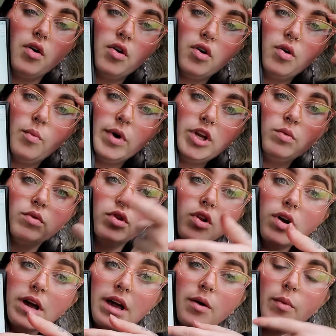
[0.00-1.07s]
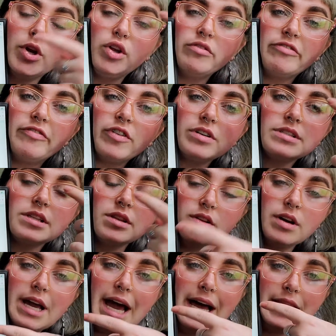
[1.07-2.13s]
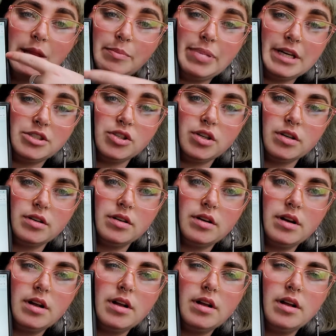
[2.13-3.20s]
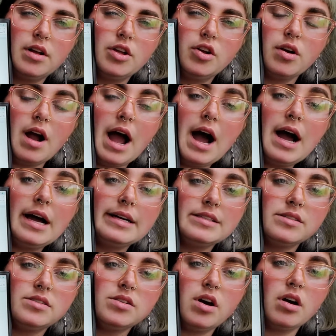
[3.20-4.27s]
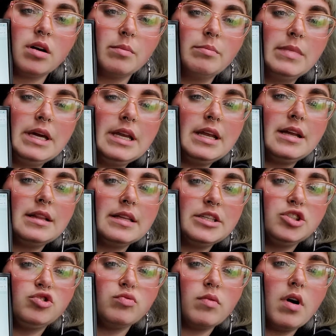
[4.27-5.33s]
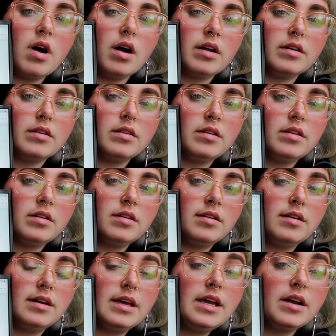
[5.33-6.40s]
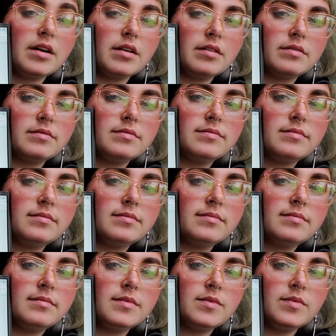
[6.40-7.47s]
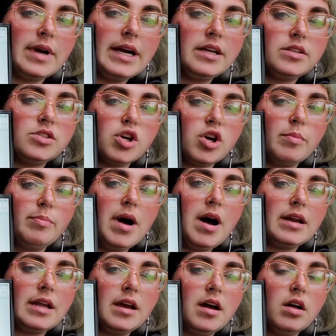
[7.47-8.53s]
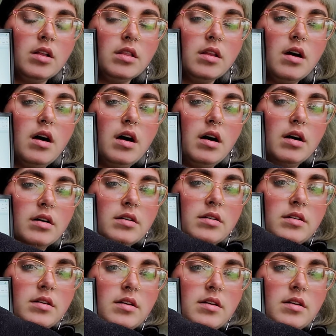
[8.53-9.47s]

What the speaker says: when you first look at the picture, your eyes are immediately drawn here, right? To her body along